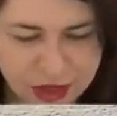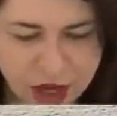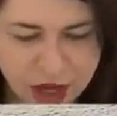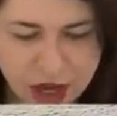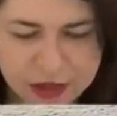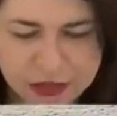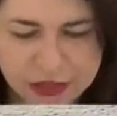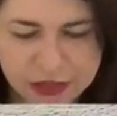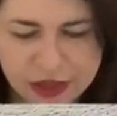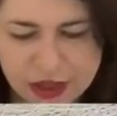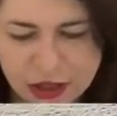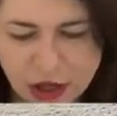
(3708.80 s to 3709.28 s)

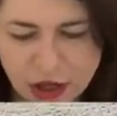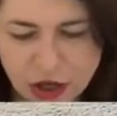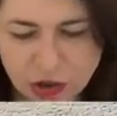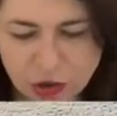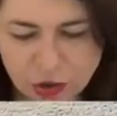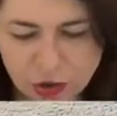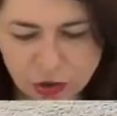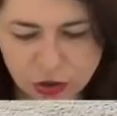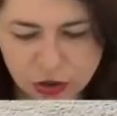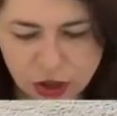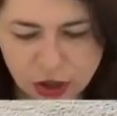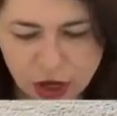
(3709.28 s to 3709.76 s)
I think,
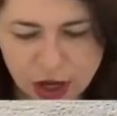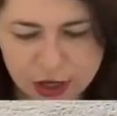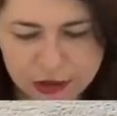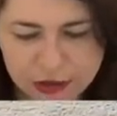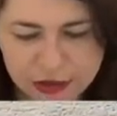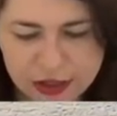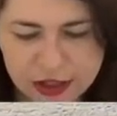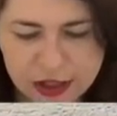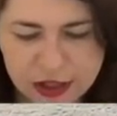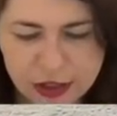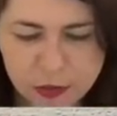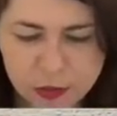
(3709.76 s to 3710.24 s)
look, I
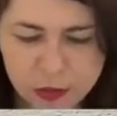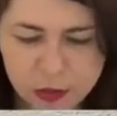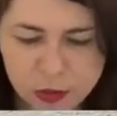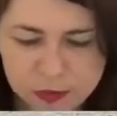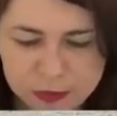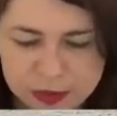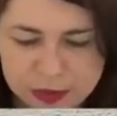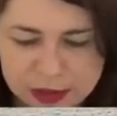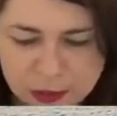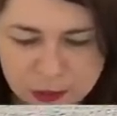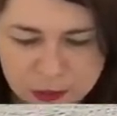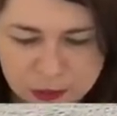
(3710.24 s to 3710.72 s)
think it will
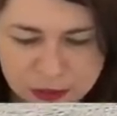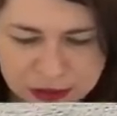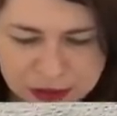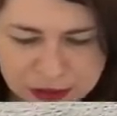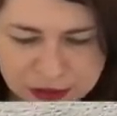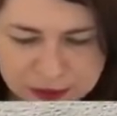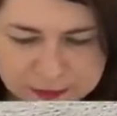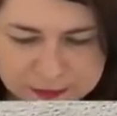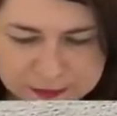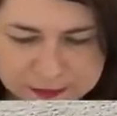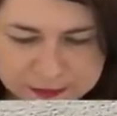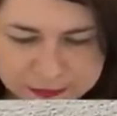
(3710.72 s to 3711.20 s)
be a
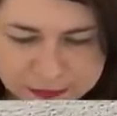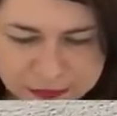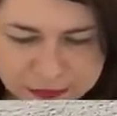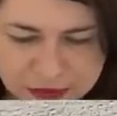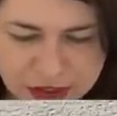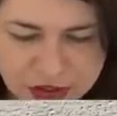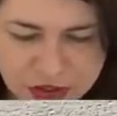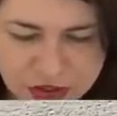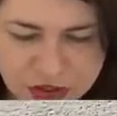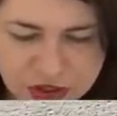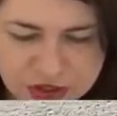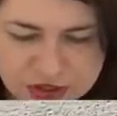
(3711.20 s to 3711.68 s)
winner.
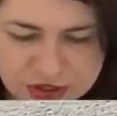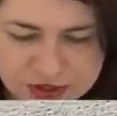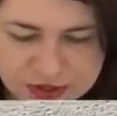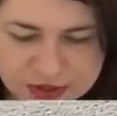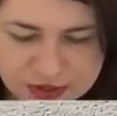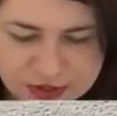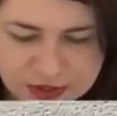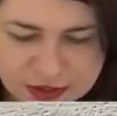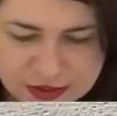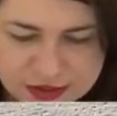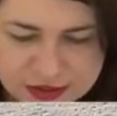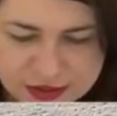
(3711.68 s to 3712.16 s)
It's
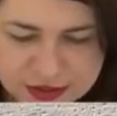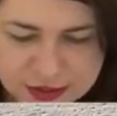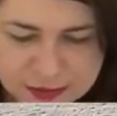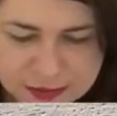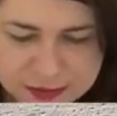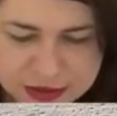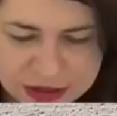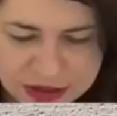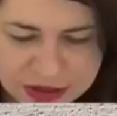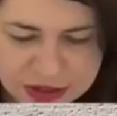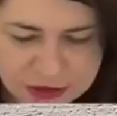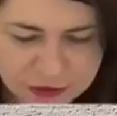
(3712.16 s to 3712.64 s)
just, it's
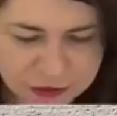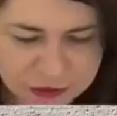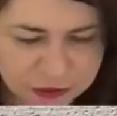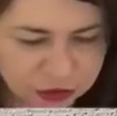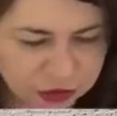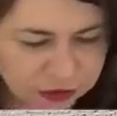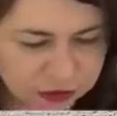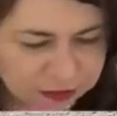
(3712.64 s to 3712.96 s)
something different.